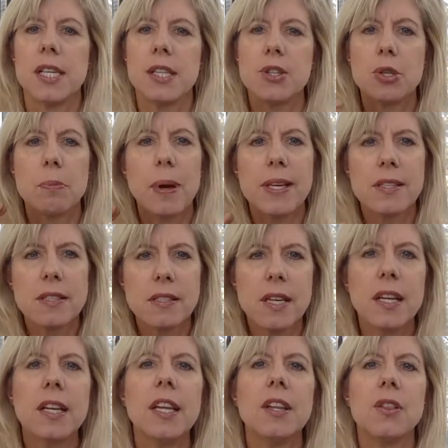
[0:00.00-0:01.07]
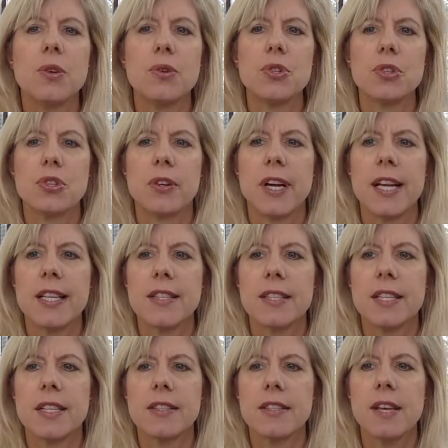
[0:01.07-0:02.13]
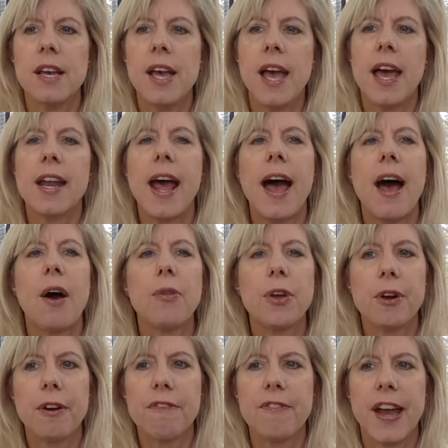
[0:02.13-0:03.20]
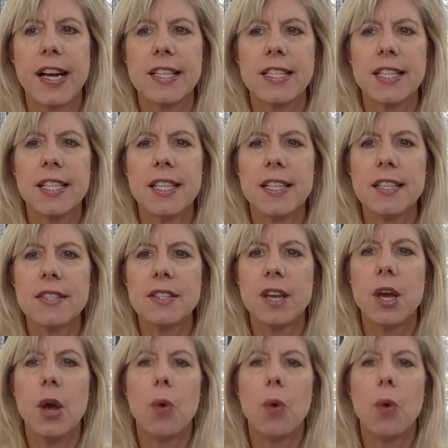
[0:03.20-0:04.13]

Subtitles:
And so by studying those transits and how they're affecting us,